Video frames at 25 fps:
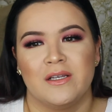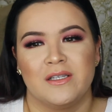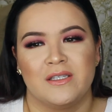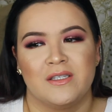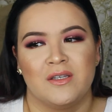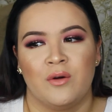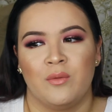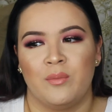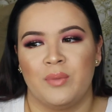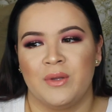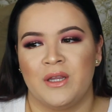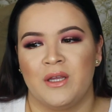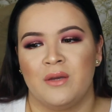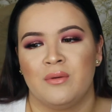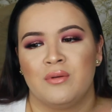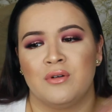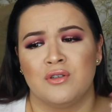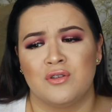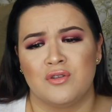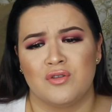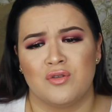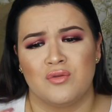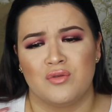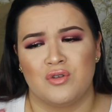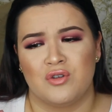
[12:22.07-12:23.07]
So, but they were
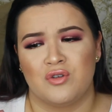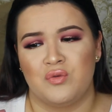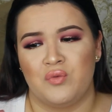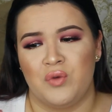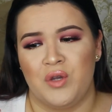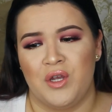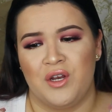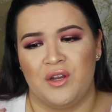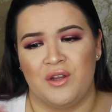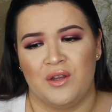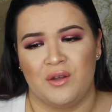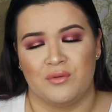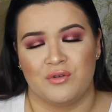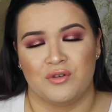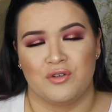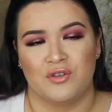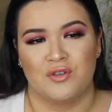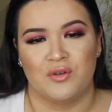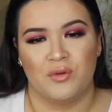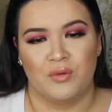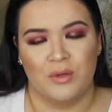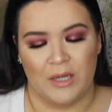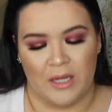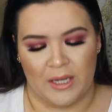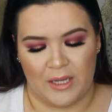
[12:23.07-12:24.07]
so sweet and they were
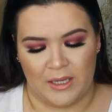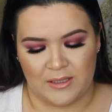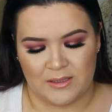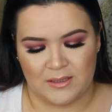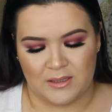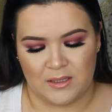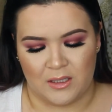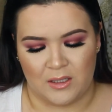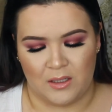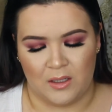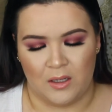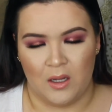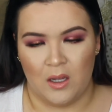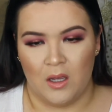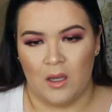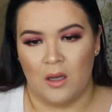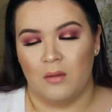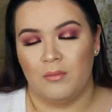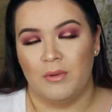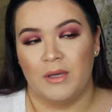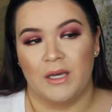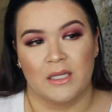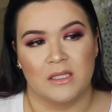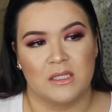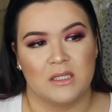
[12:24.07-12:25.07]
so nice, and
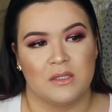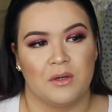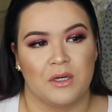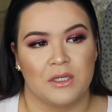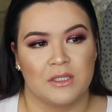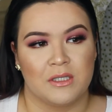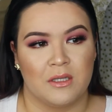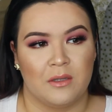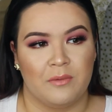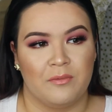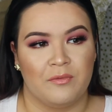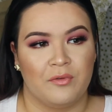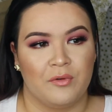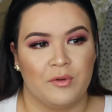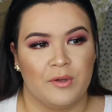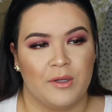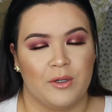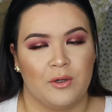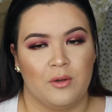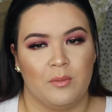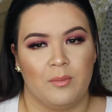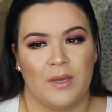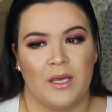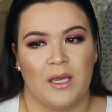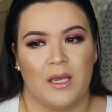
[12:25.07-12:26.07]
we got to talk to them for a
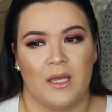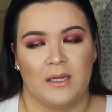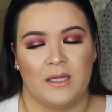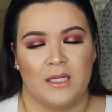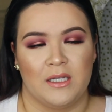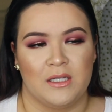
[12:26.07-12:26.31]
little bit.